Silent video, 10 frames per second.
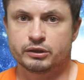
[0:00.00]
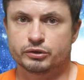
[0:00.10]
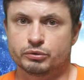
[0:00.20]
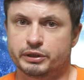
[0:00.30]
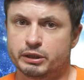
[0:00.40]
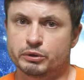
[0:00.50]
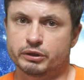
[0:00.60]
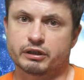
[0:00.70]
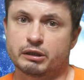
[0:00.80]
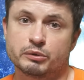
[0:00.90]
So here we're
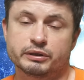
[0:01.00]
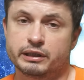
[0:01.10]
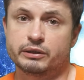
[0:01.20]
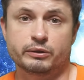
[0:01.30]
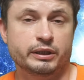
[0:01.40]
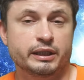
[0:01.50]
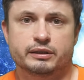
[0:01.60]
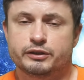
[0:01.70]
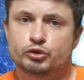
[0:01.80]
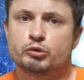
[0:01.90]
talking about either
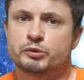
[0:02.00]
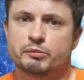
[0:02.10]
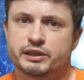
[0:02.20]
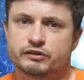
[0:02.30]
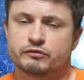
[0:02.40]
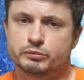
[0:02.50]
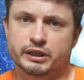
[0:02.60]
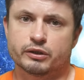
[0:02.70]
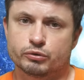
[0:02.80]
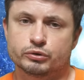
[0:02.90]
a supermassive
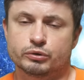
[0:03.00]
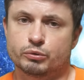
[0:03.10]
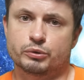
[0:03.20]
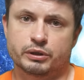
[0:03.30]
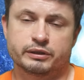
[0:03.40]
black hole or